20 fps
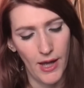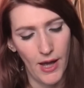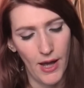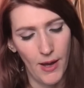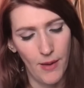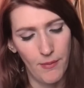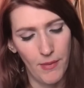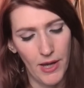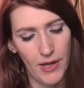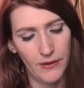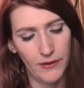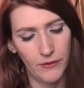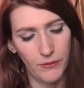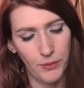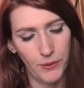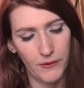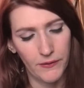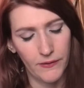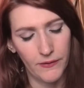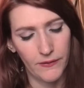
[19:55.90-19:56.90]
Um, and
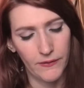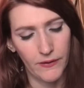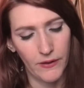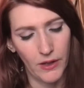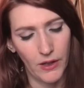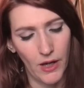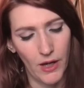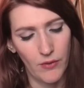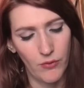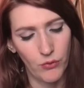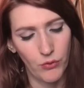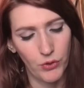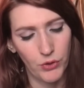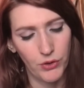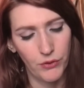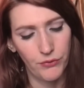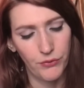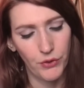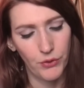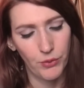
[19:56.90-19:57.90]
this person's like, I
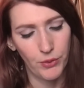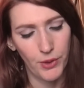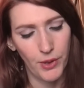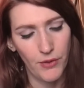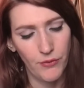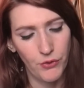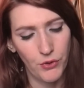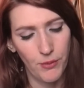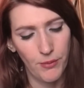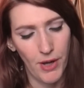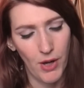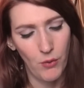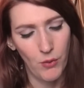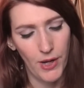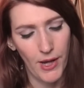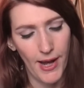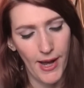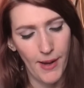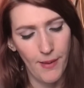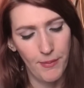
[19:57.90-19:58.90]
really feel regretful about
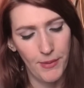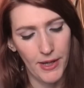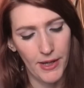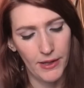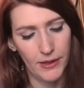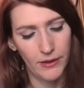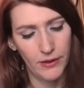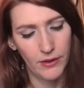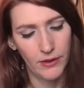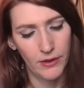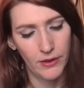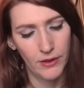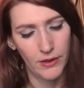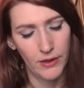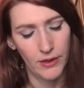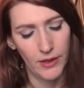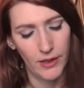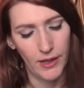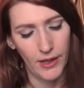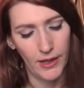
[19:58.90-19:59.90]
what happened
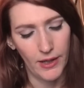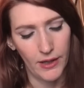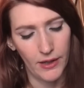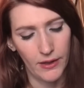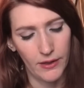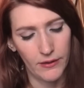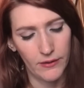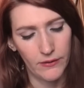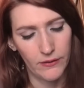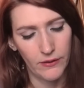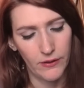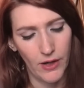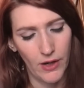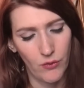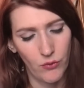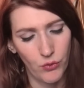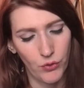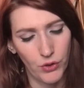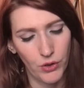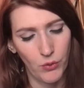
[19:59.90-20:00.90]
and
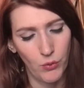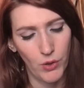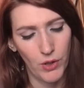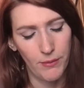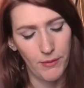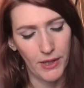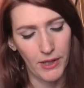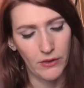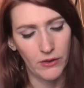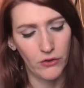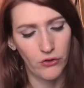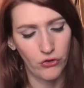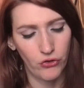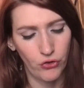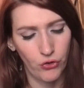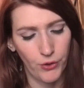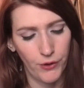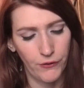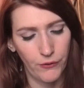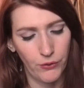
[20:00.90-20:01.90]
I really want to make this
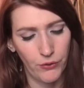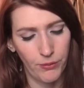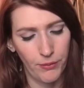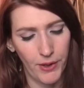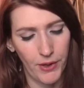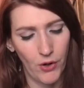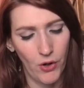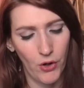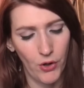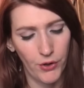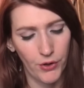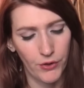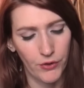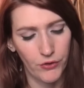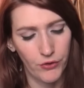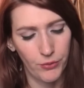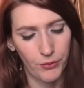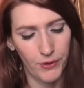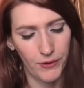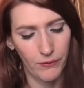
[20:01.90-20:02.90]
choice with my
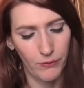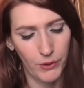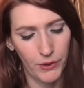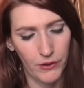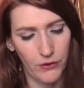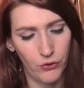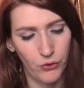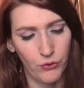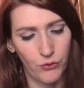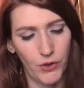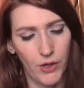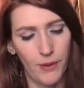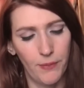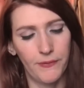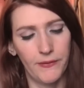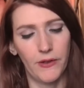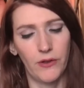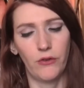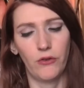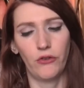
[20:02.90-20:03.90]
heart, with the Two of
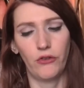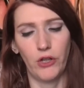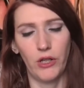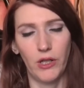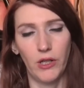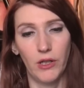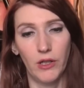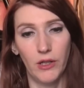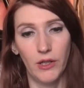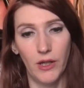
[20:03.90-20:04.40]
Cups energy.